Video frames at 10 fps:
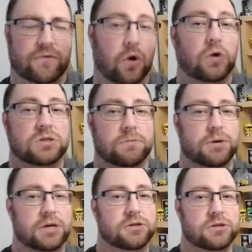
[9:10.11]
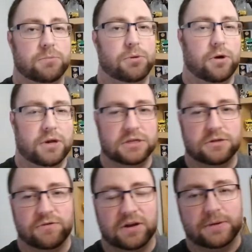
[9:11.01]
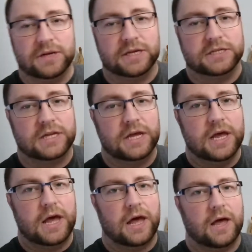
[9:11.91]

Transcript: or I've got some pictures to put on Instagram at least.